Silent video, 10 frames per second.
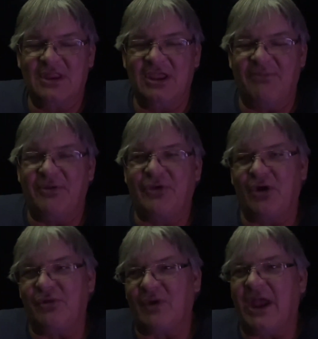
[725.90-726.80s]
If you
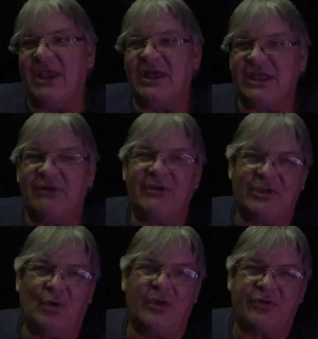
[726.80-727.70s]
turn right, you got to get
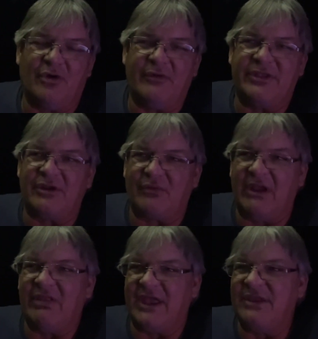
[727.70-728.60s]
right course, go right to the
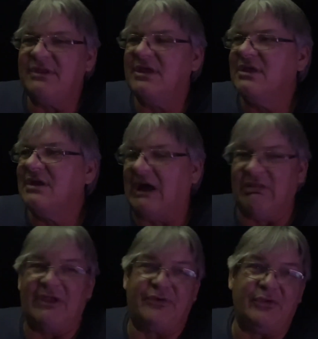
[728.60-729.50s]
right lane.
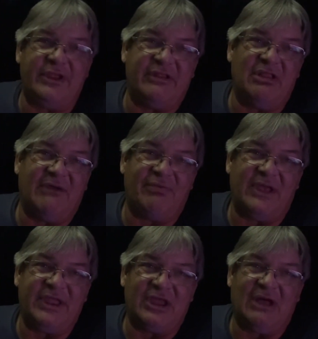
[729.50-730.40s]
Unless you need the left
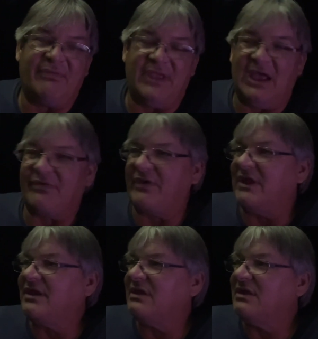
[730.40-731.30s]
lane to get off the
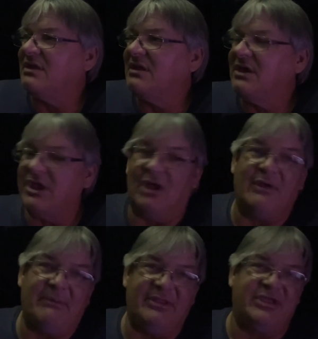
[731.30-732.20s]
exit. To
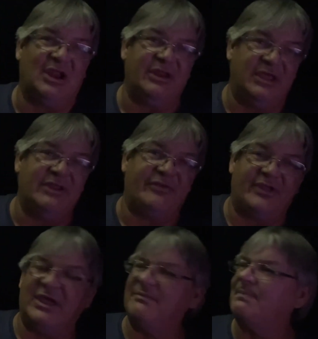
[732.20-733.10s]
get on the
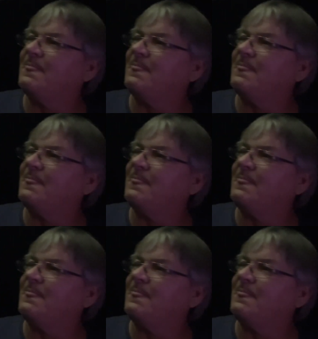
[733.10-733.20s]
interstate.